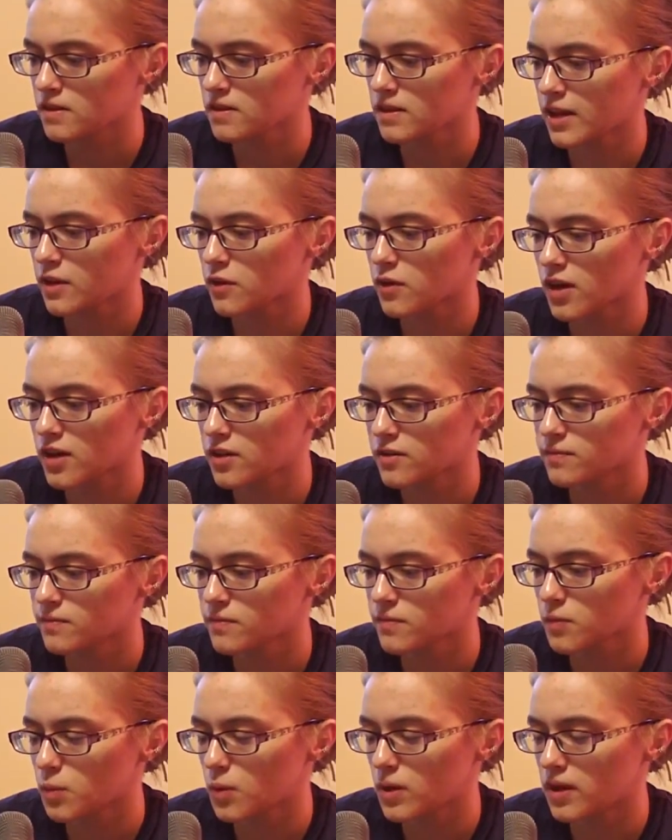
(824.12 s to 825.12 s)
Later on,
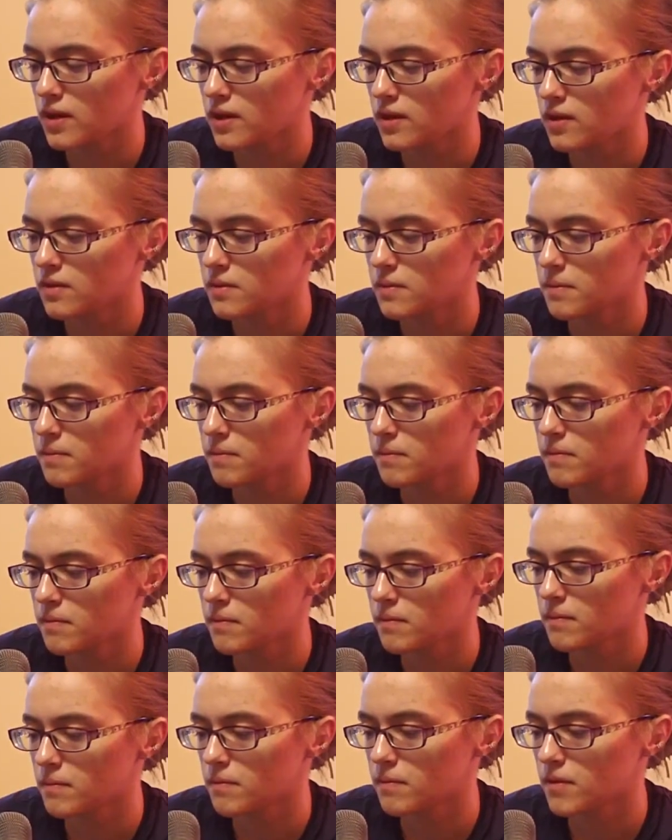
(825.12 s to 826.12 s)
we
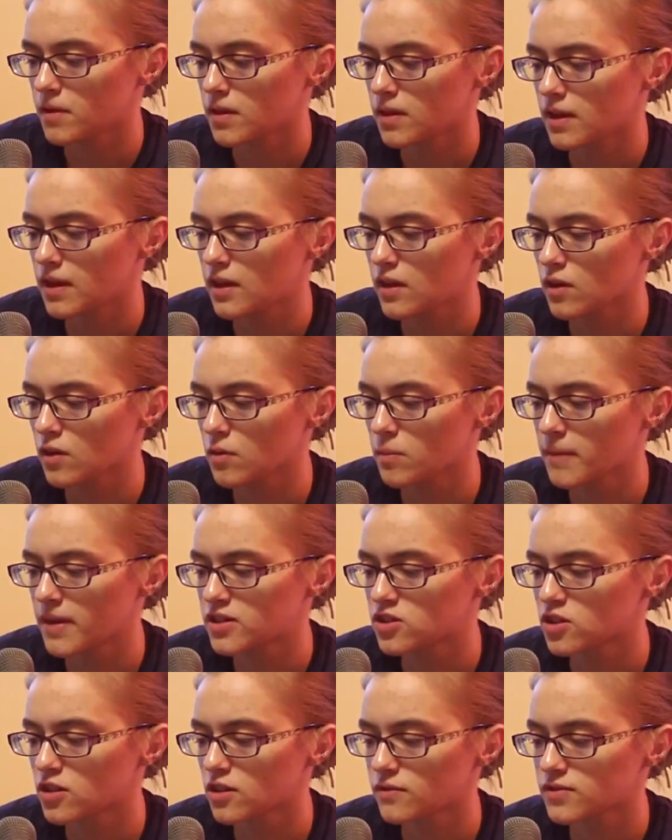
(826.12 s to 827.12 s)
hear
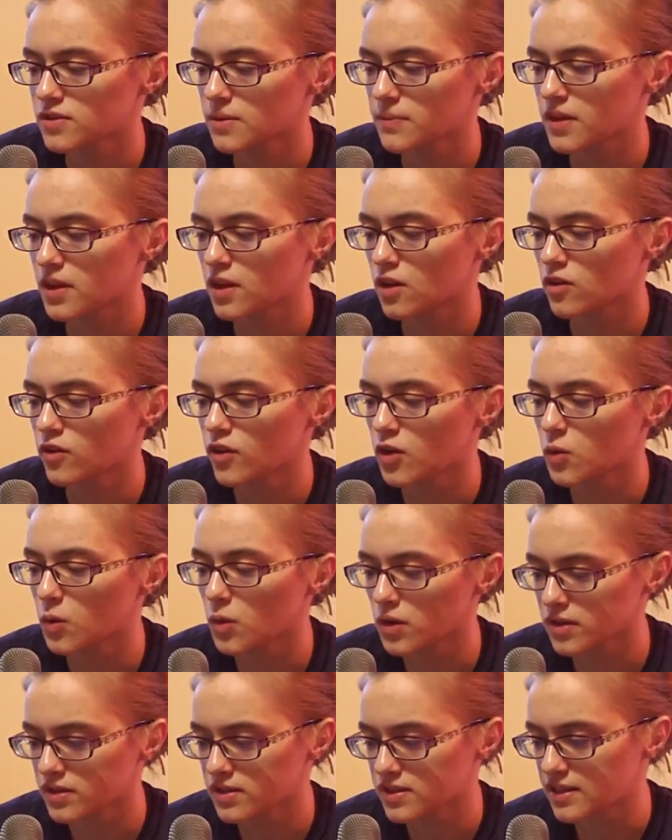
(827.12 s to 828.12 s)
mention of something called the
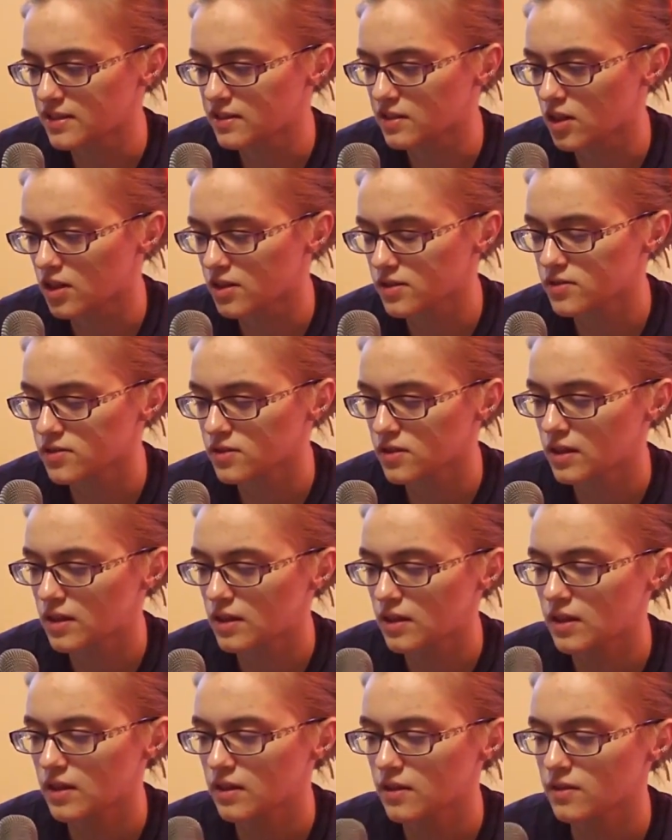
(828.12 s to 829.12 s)
quarantine laws.
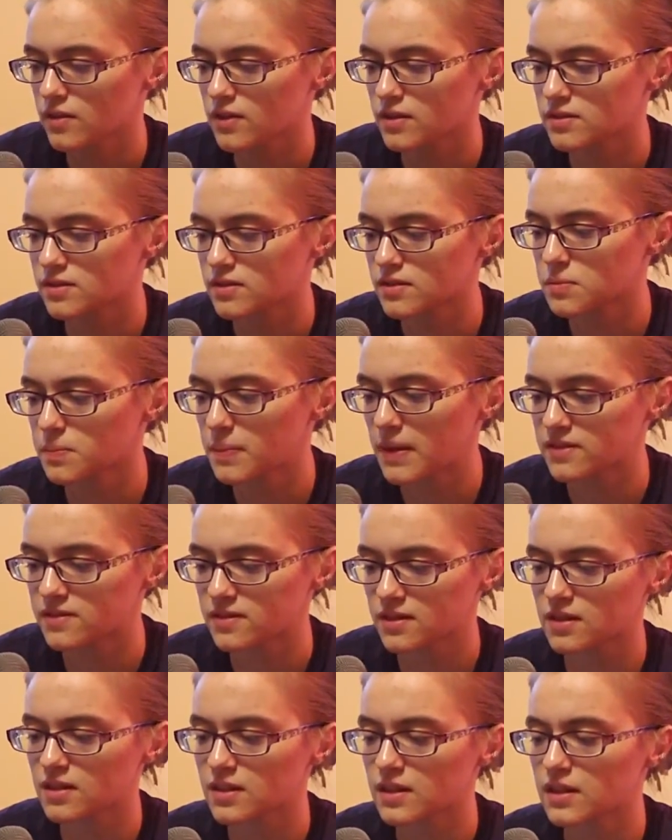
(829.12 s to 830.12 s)
This is
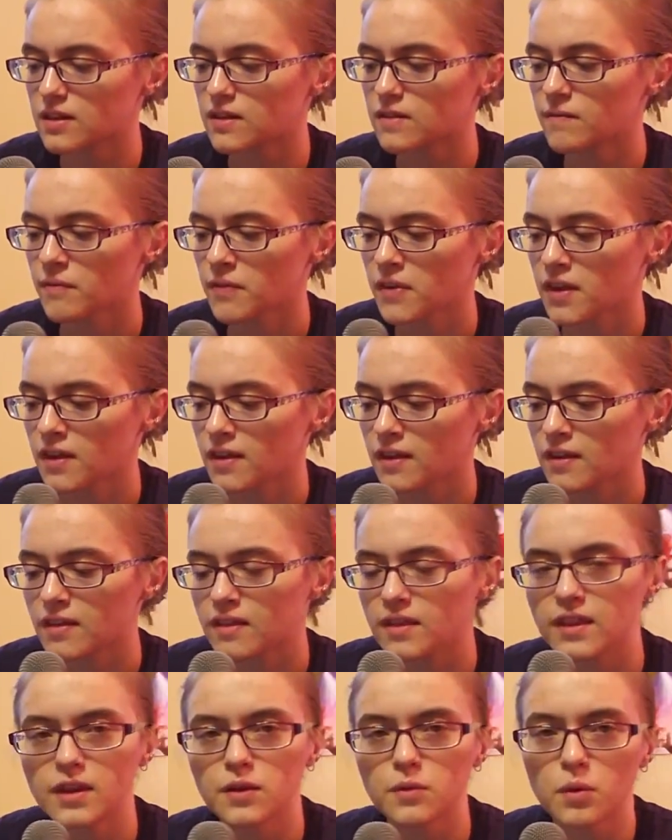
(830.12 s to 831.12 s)
basically
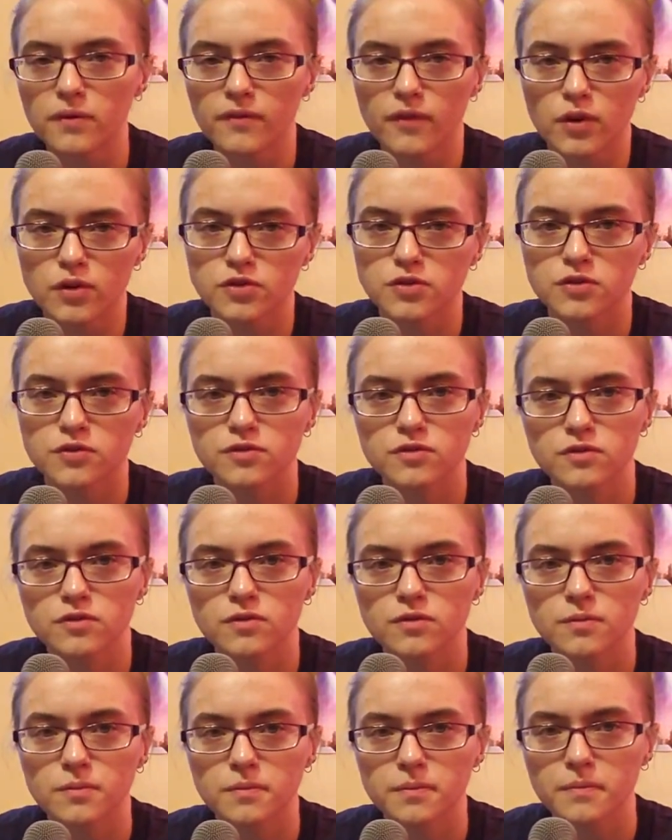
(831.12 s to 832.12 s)
the reverse
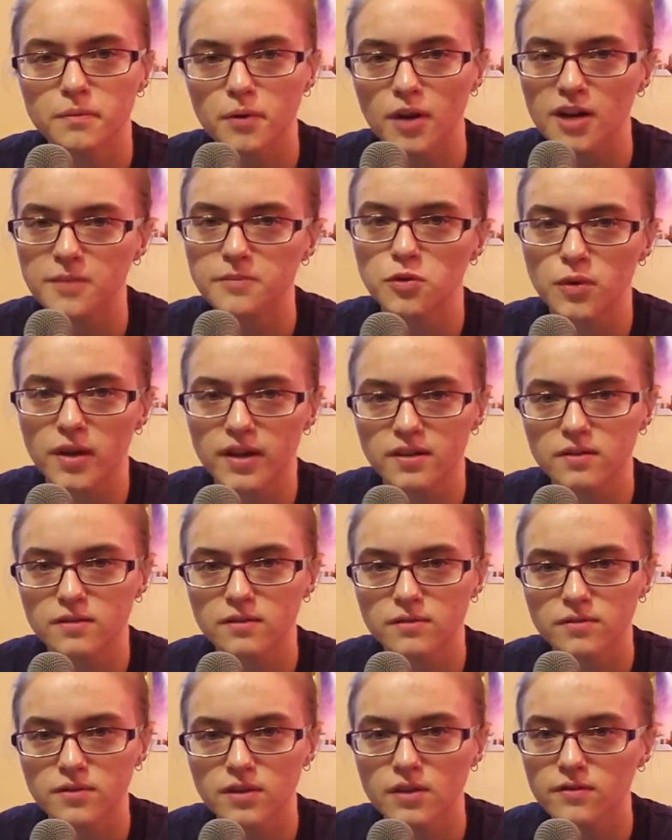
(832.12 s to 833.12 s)
prime
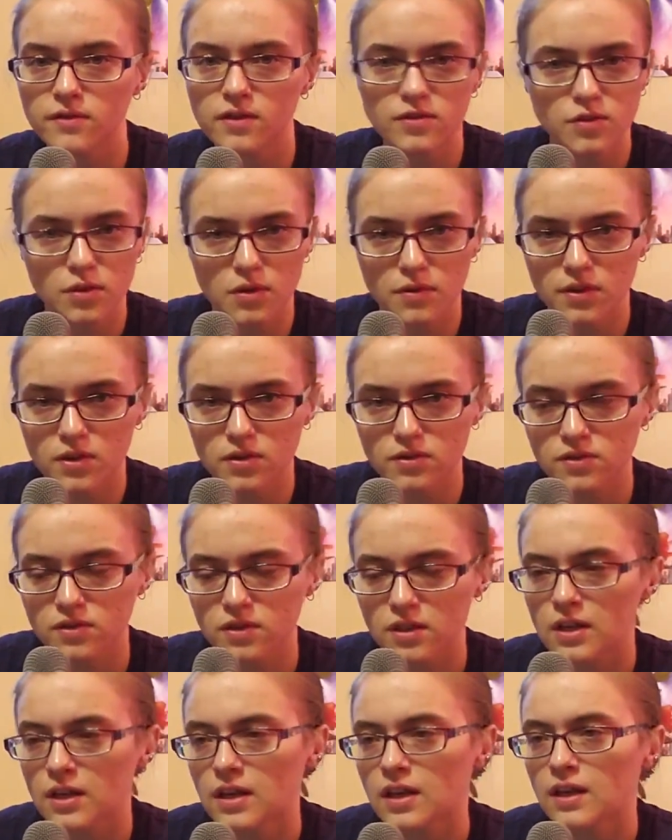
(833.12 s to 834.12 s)
directive of this
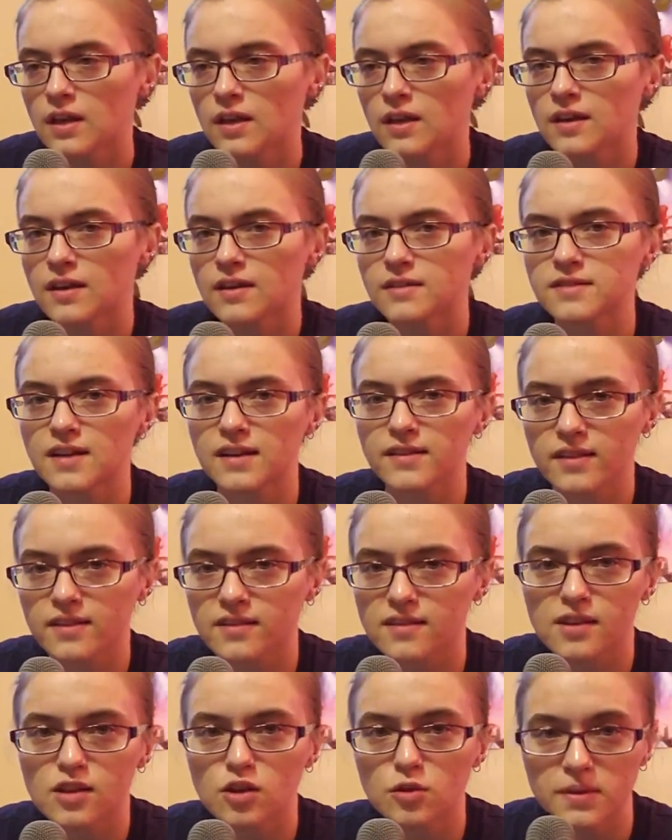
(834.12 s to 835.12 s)
universe. It's not
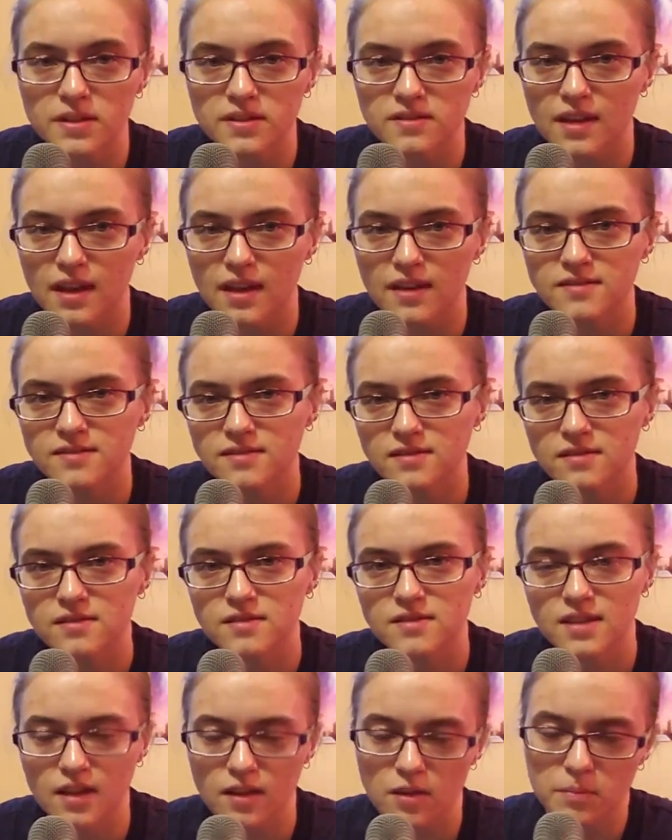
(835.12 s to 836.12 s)
that the humans can't
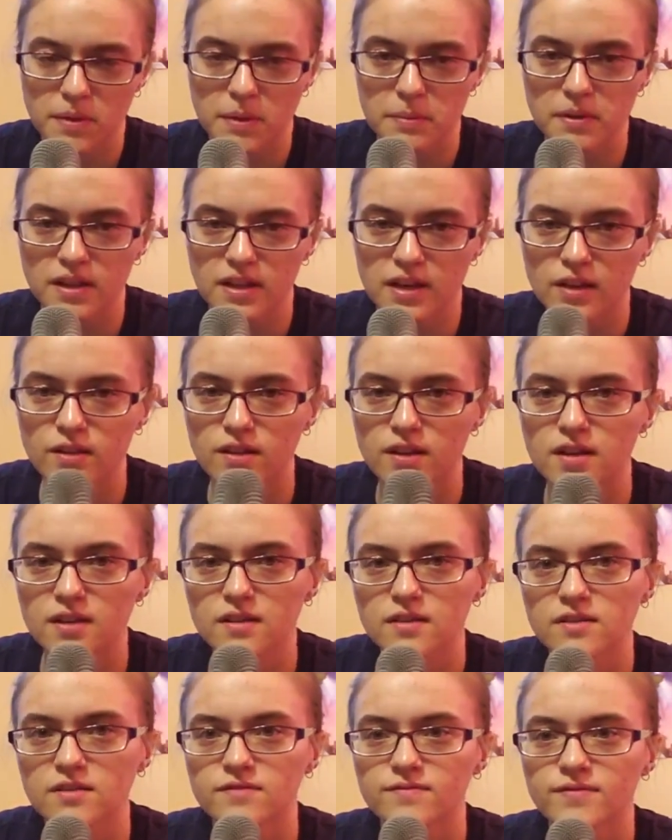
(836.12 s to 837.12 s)
tell people
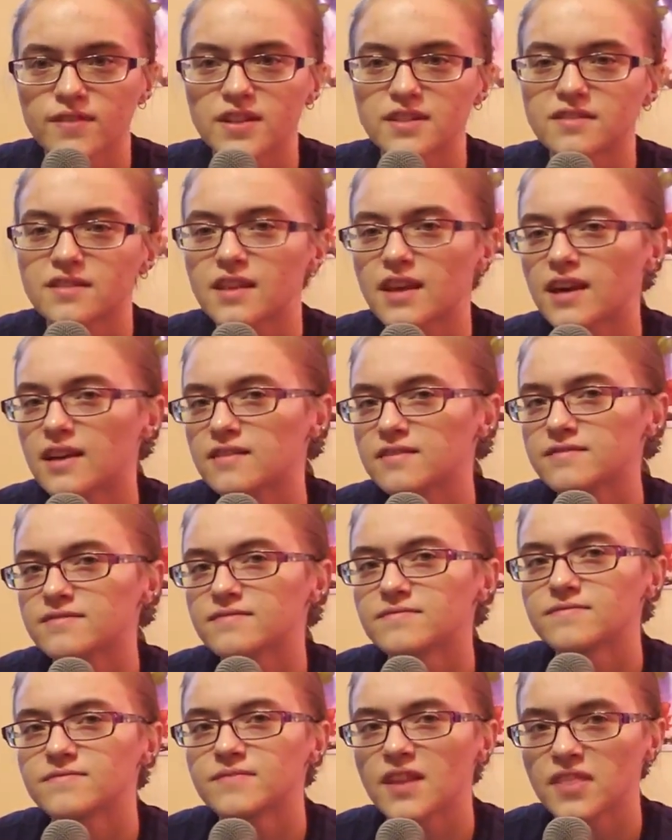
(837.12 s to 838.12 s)
anything. It's that
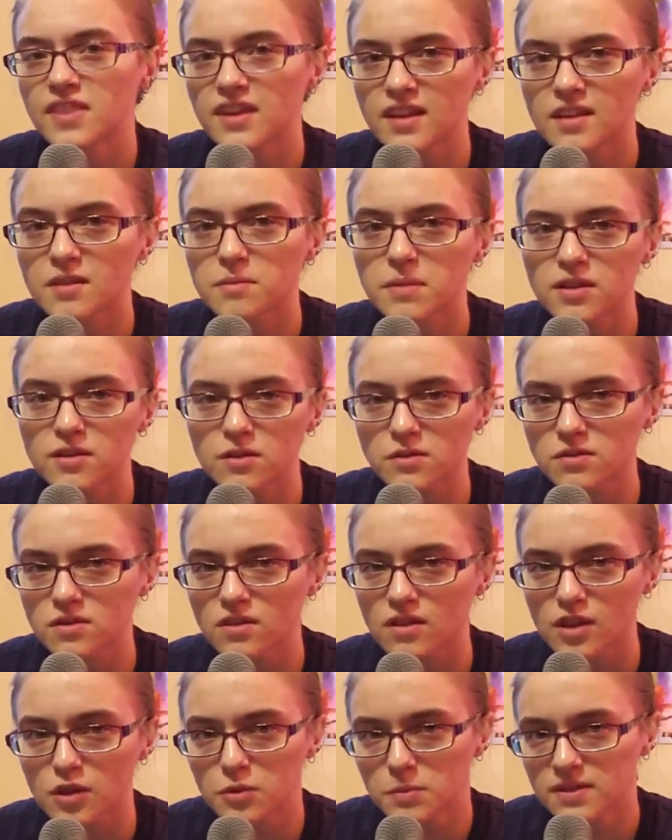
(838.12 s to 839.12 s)
nothing can be told
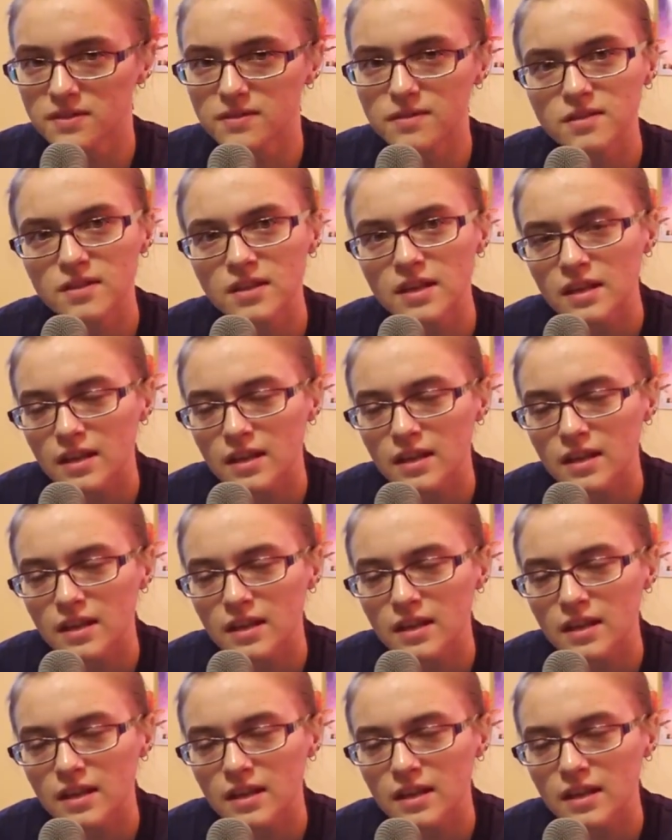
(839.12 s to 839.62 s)
to the humans.